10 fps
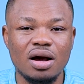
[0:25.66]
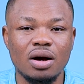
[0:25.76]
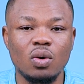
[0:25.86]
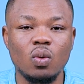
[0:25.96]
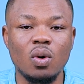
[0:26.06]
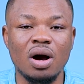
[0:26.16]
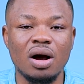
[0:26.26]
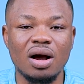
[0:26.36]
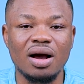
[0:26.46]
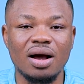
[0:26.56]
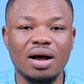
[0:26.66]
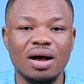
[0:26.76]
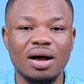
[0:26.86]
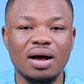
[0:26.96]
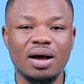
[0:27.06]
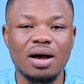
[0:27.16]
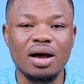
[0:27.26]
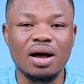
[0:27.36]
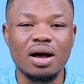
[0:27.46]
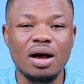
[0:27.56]
Onua,
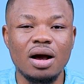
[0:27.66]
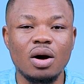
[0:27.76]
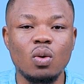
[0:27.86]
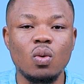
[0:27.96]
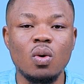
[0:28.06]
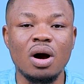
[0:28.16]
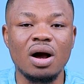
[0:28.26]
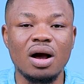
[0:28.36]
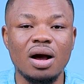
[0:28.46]
Onua,